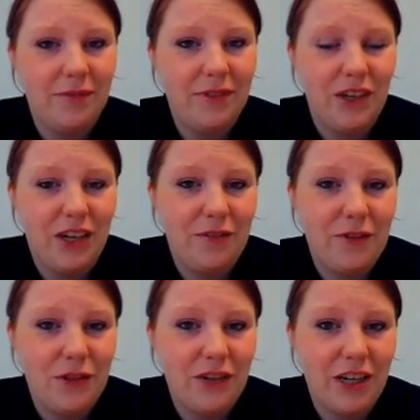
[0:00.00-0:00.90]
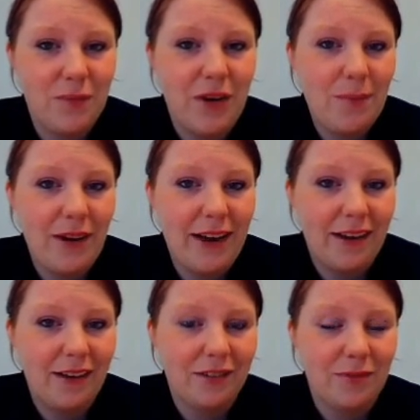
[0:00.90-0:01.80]
if you scratch my back,
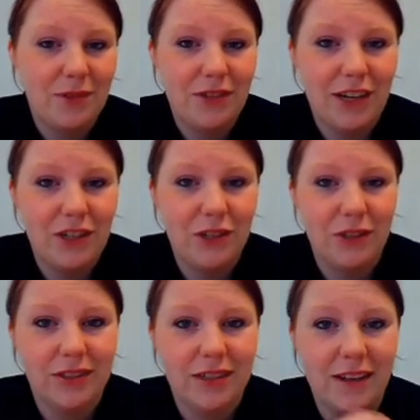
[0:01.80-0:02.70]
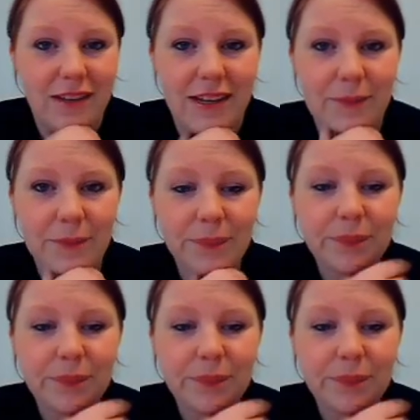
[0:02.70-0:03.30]
I'll scratch yours kind of thing.